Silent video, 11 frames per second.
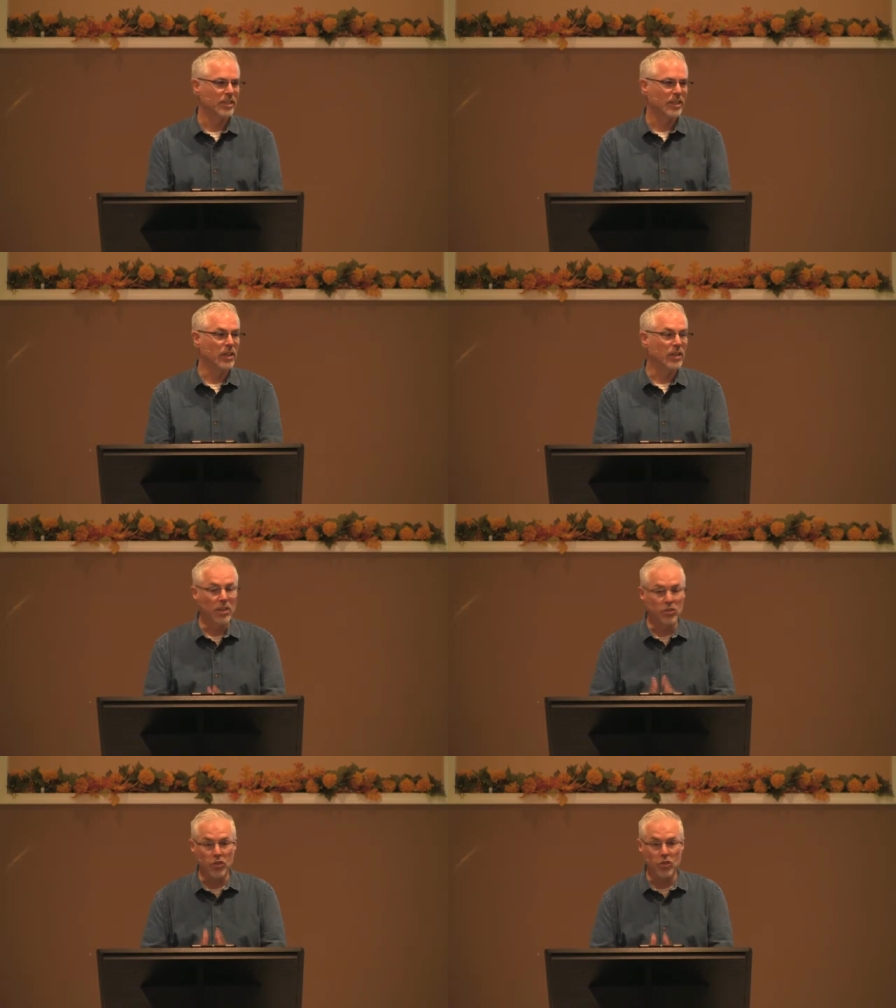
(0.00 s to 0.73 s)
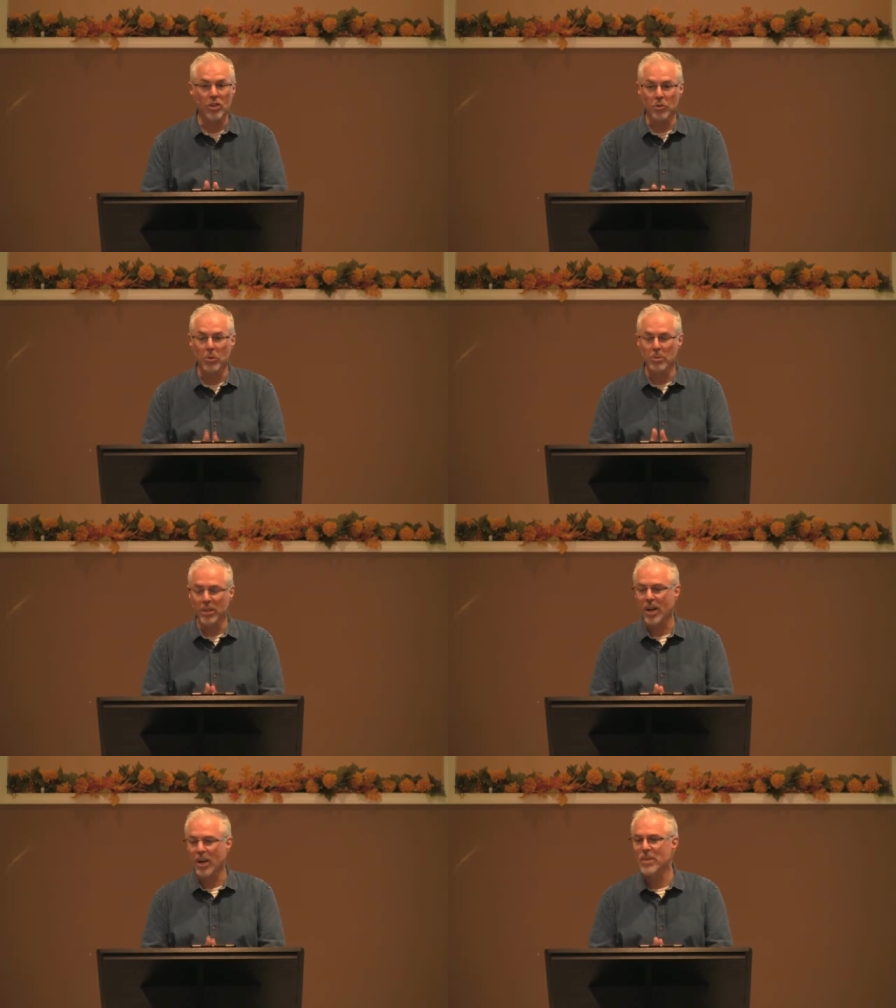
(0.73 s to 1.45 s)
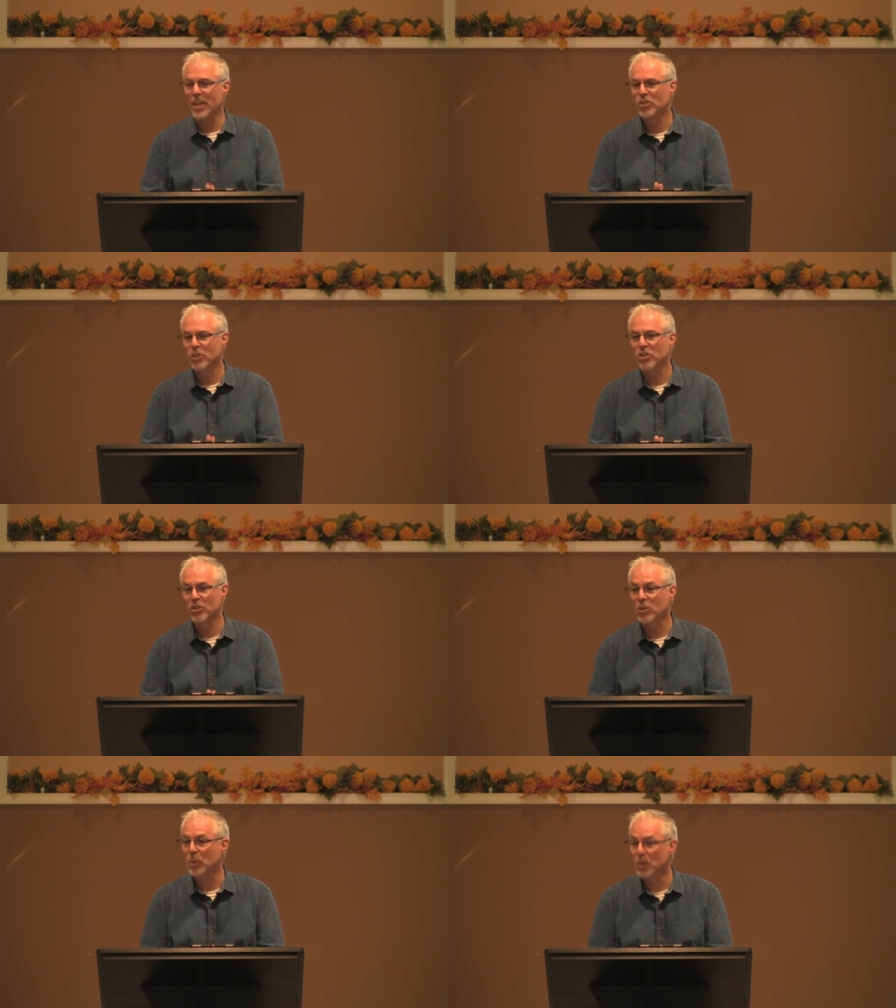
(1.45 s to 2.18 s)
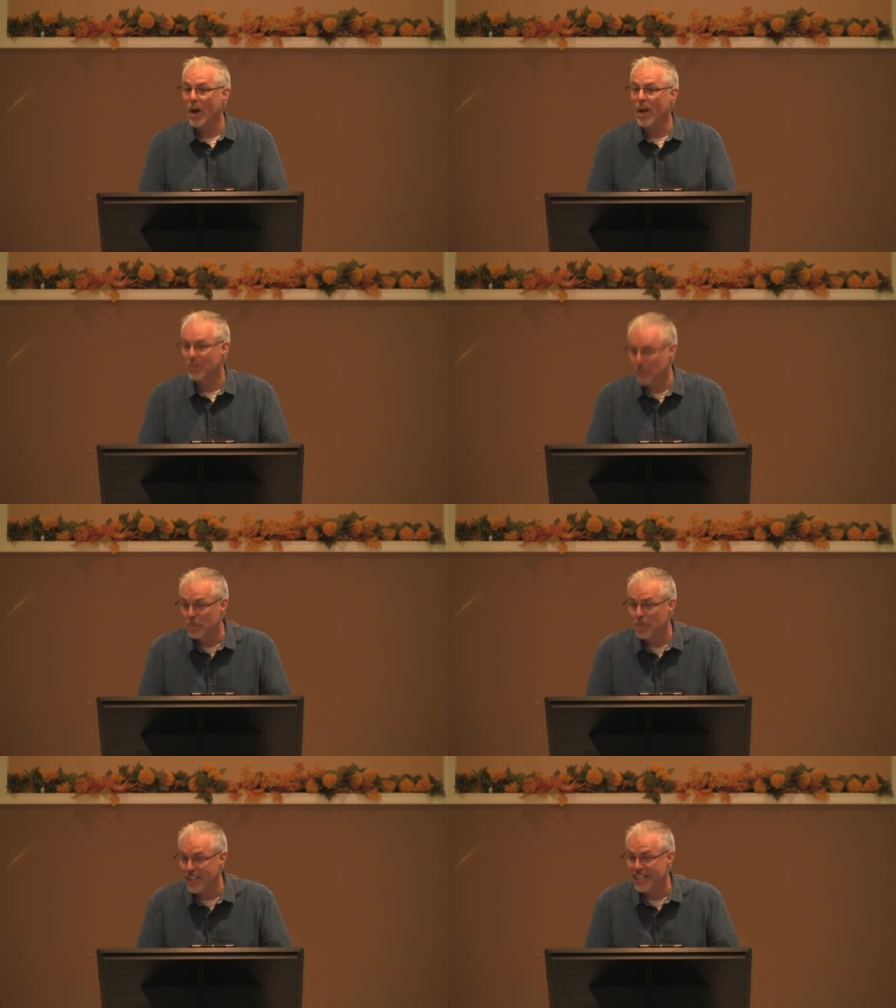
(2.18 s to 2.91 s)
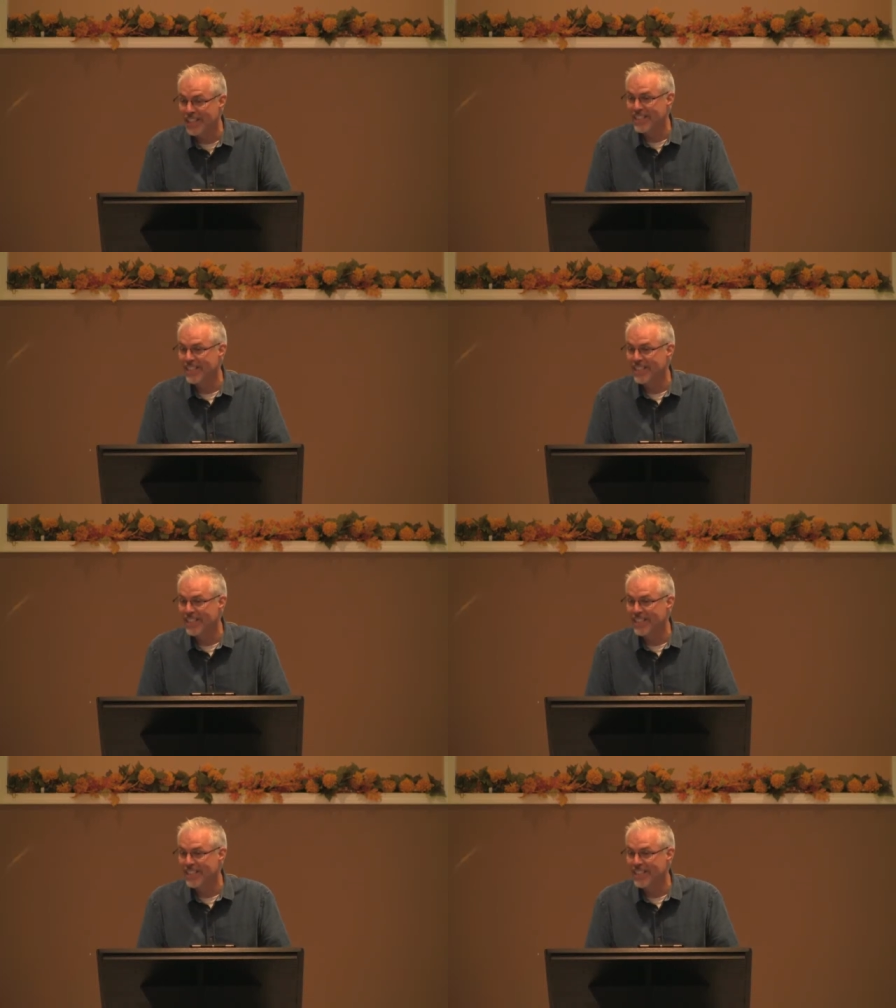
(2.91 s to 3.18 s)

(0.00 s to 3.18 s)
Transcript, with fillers: And then this church will become that church that we want it to be